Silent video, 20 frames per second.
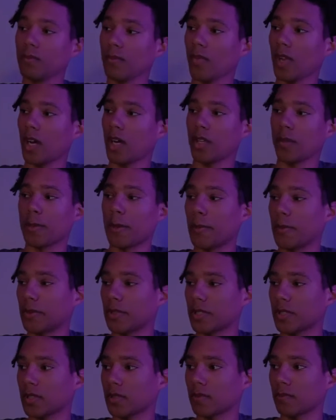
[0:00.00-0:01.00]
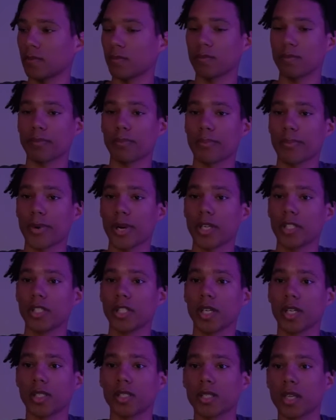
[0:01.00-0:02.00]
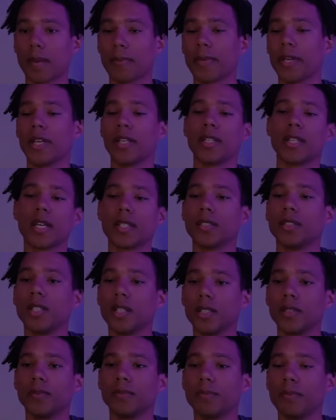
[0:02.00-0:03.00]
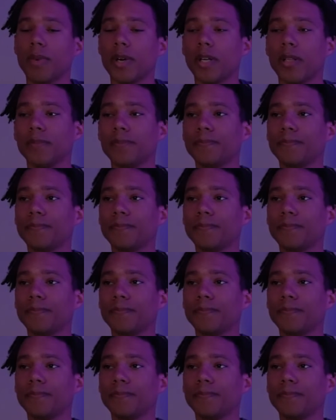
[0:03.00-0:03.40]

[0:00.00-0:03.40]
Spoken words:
other people's projects, I'm getting that done. But